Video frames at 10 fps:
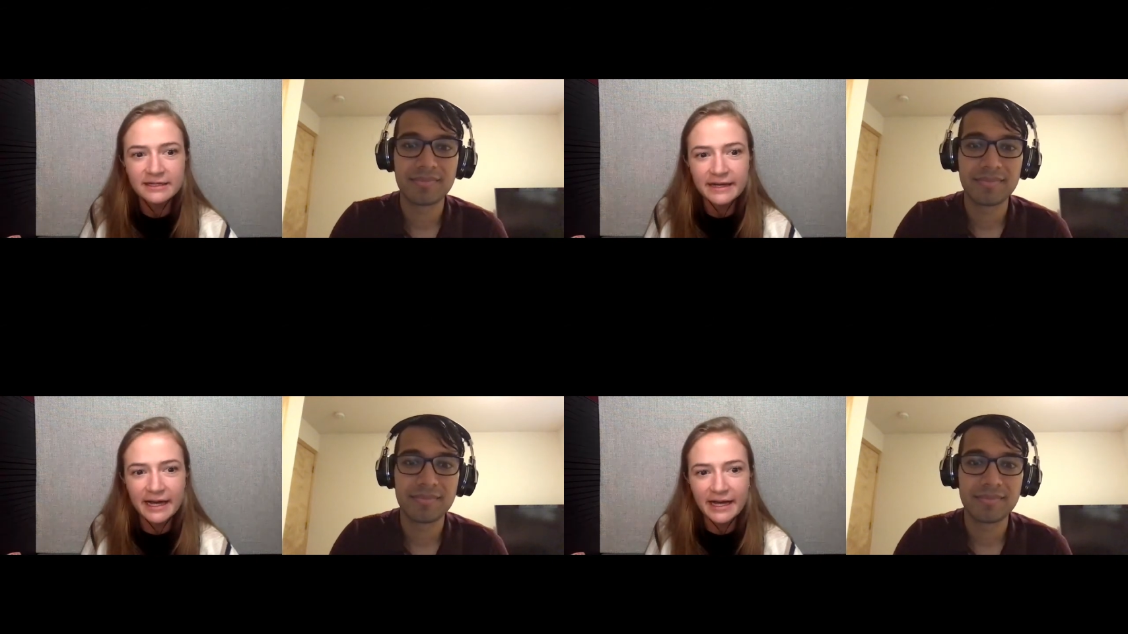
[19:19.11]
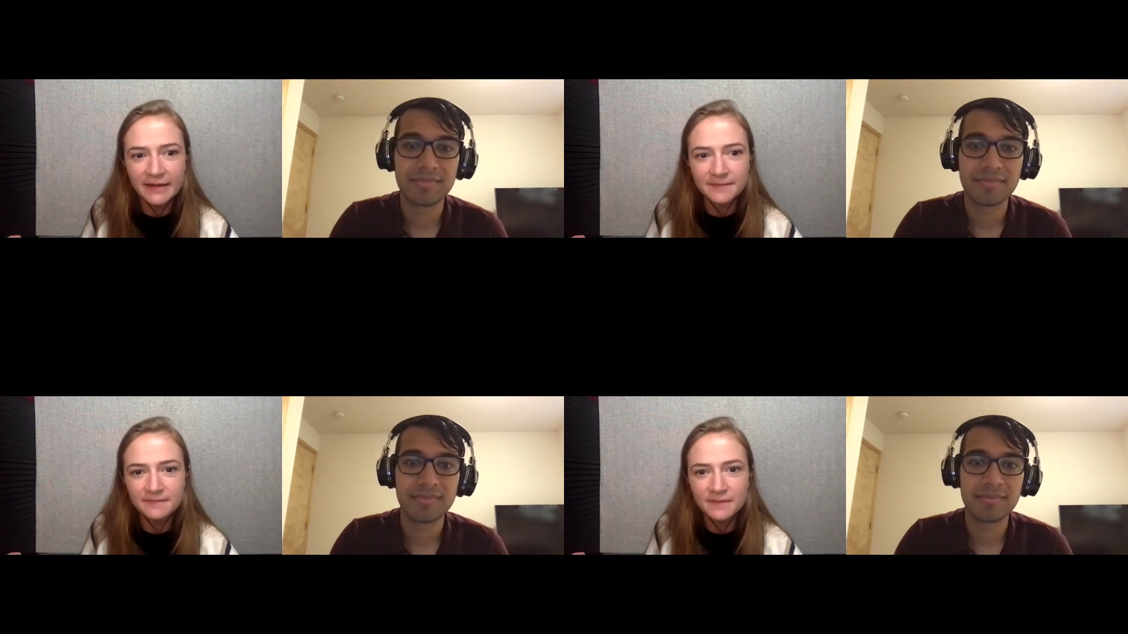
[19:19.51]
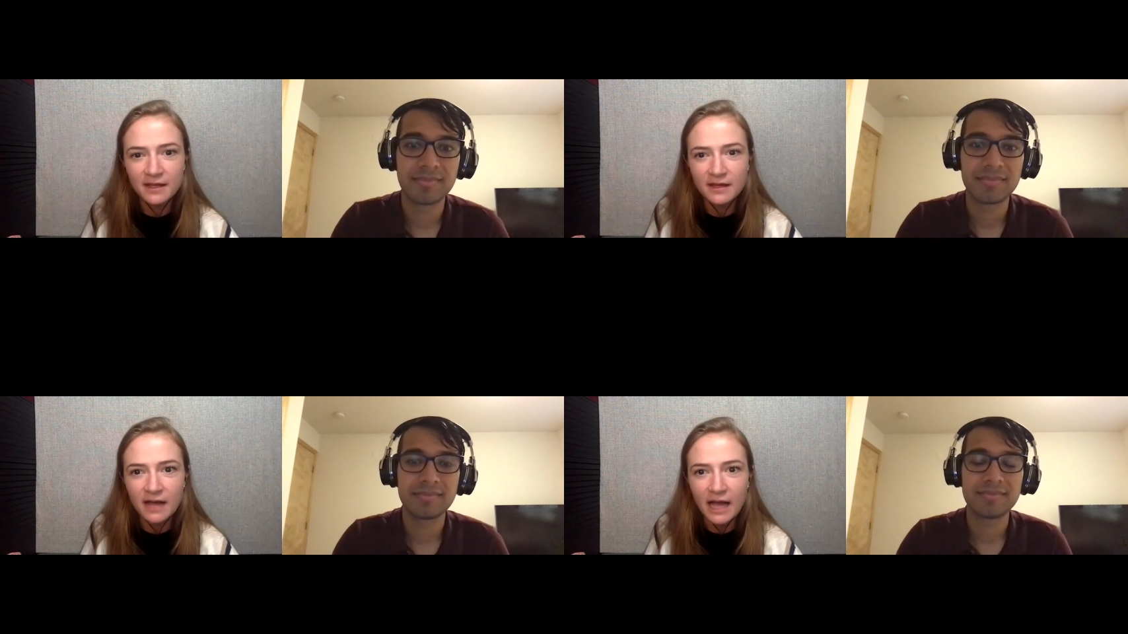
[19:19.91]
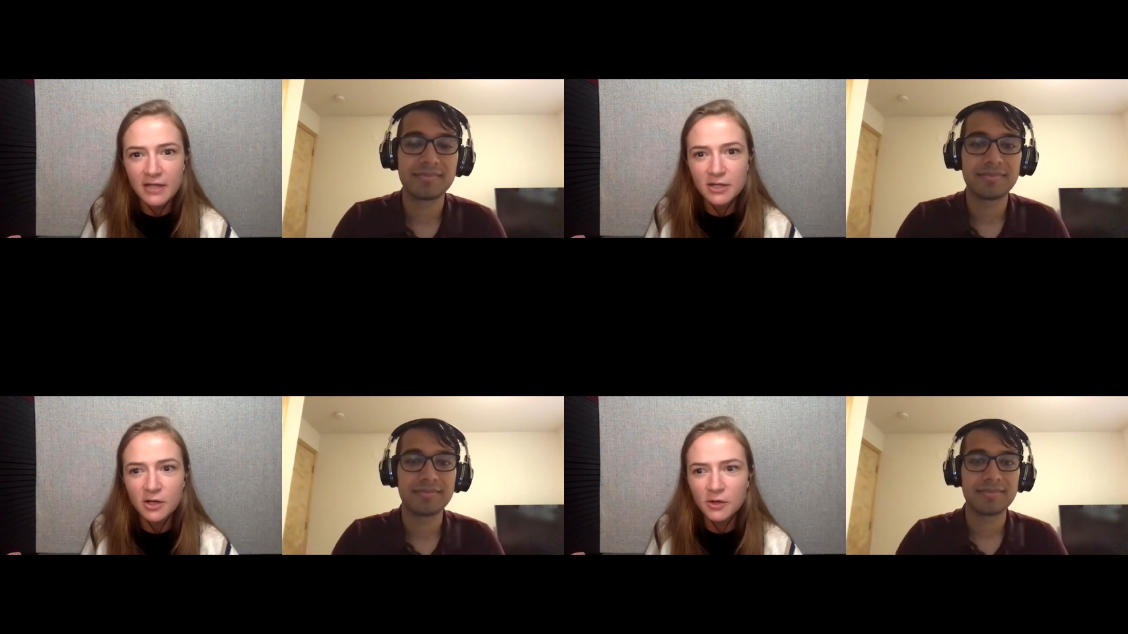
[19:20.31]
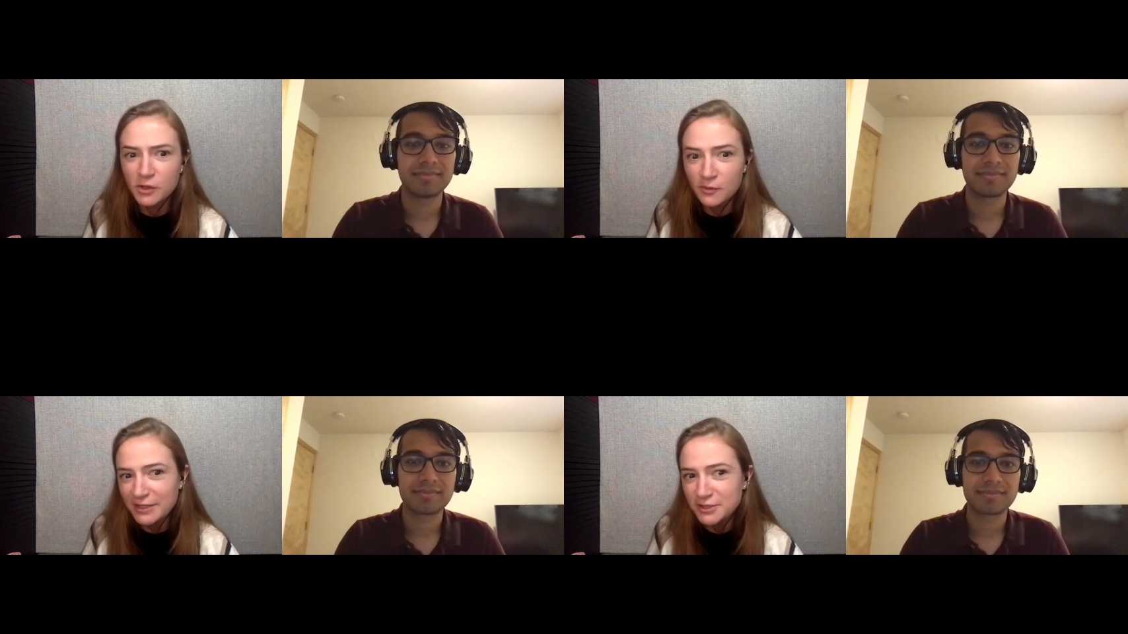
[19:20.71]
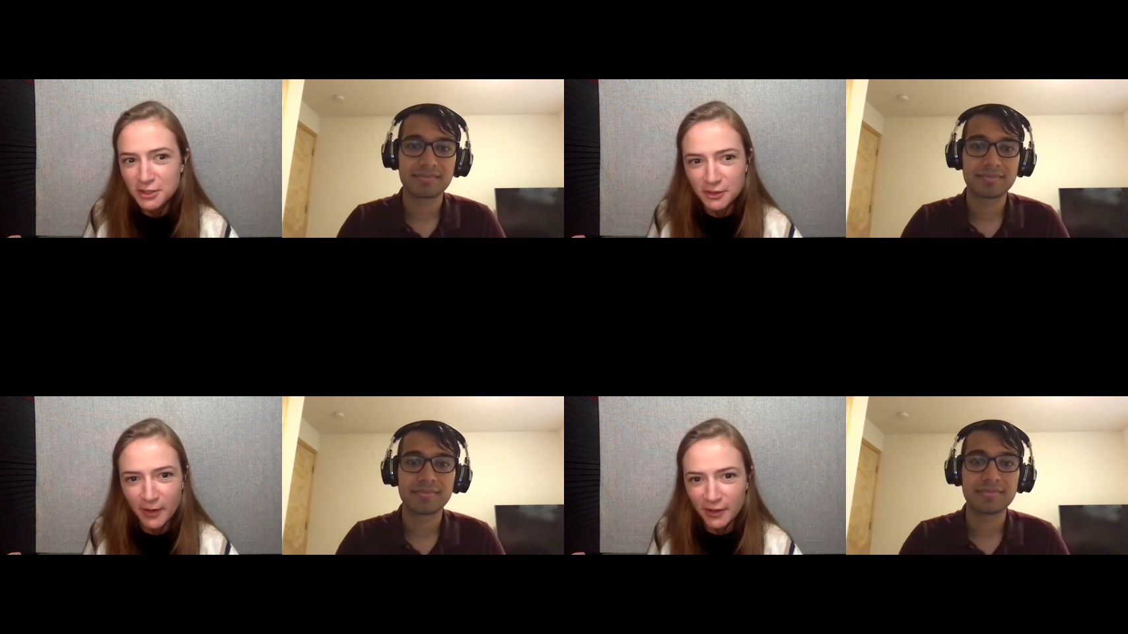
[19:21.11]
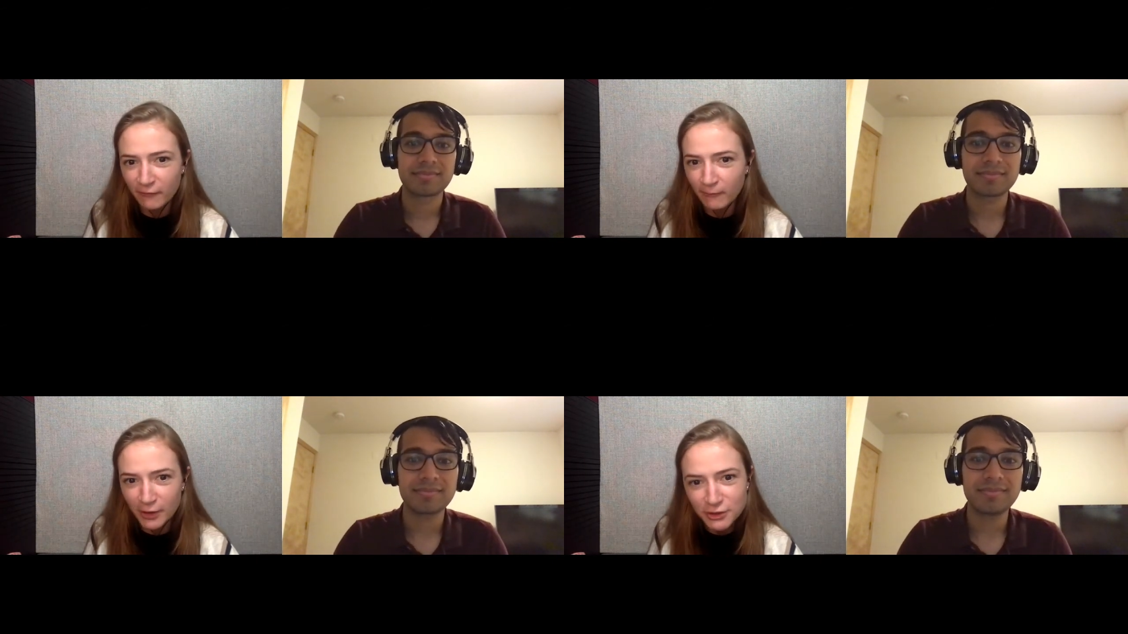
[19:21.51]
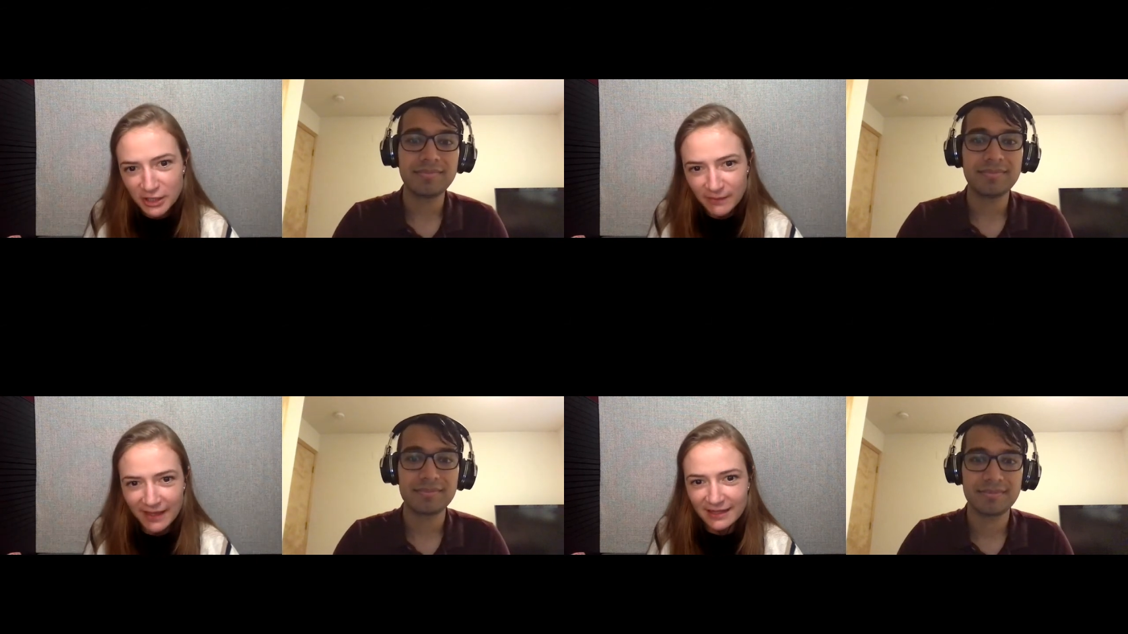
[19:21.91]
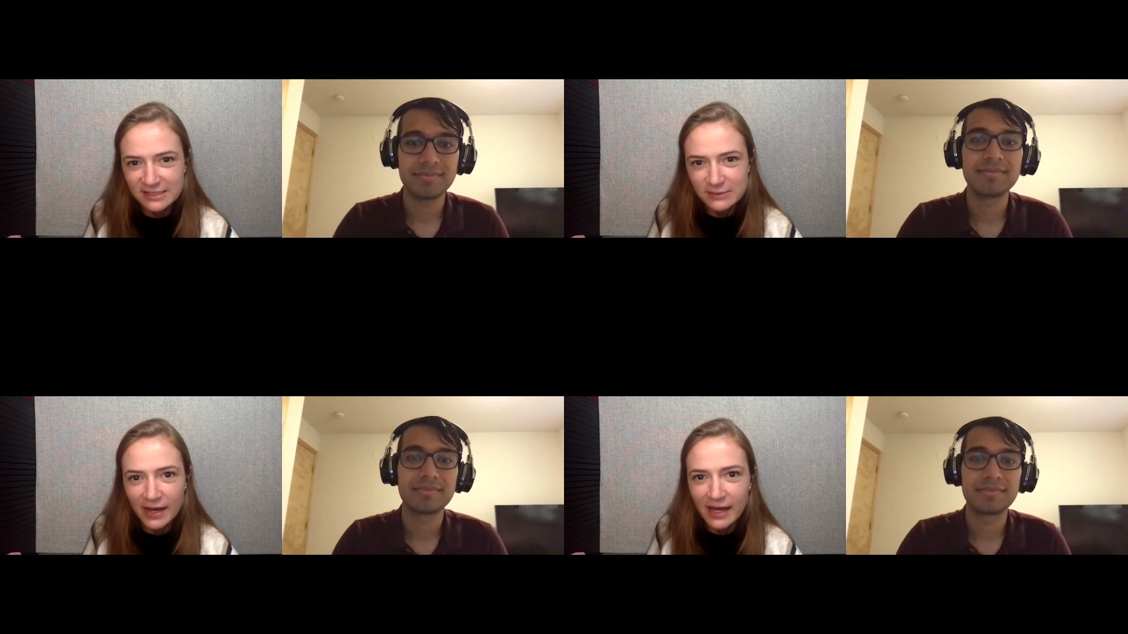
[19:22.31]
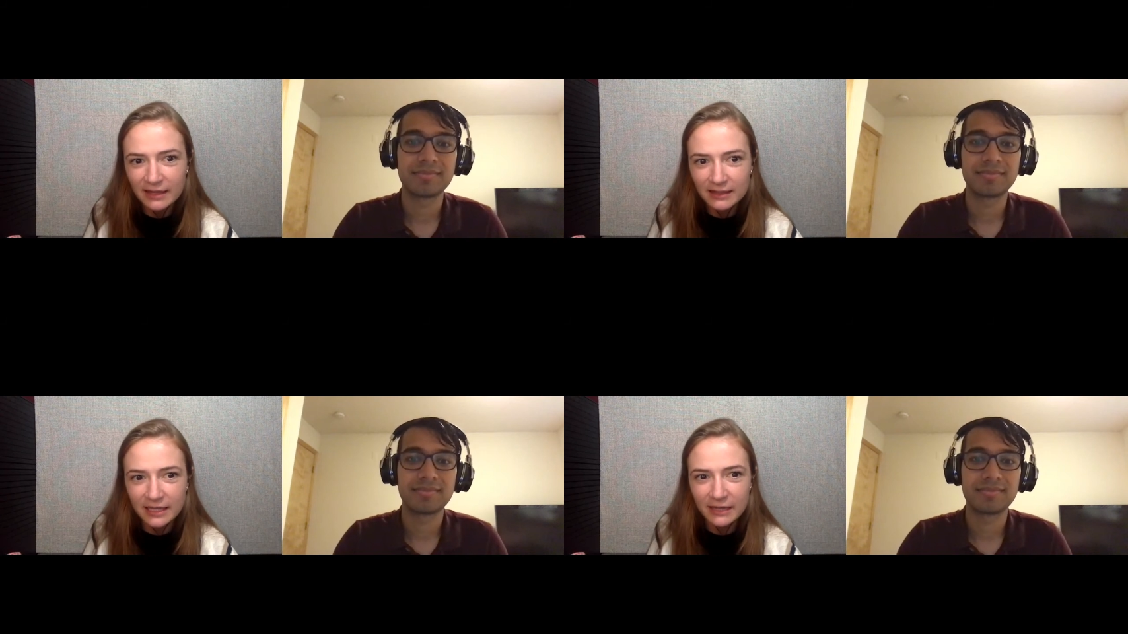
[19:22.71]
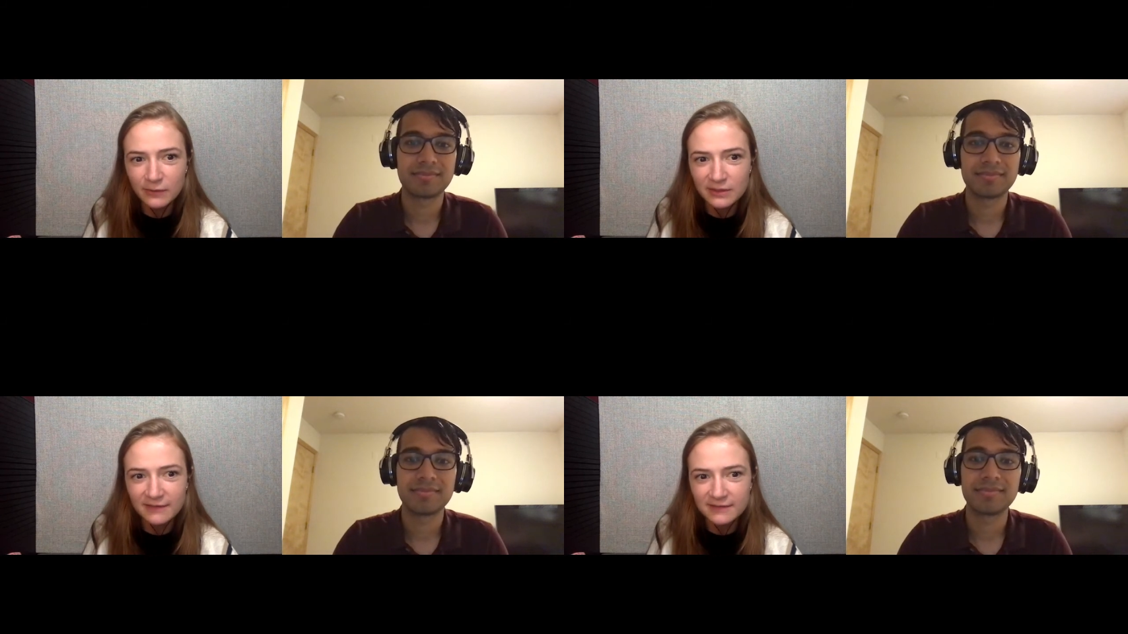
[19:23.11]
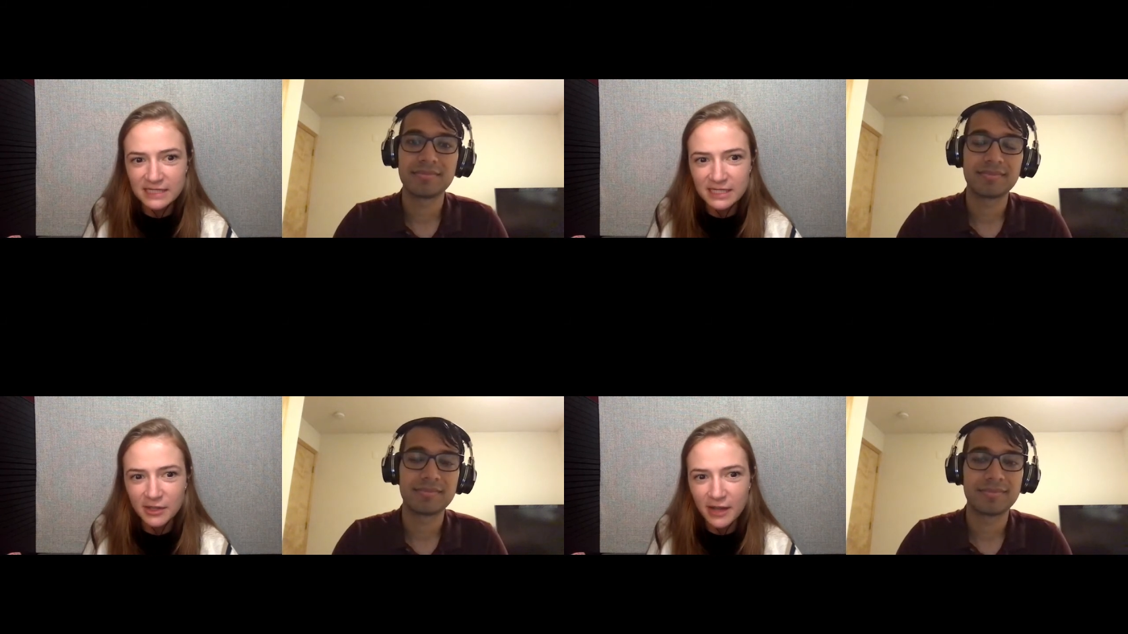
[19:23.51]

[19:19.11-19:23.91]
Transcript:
Speaker 1: Um, I know you mentioned you're part of marching band as well. Like, would love to hear how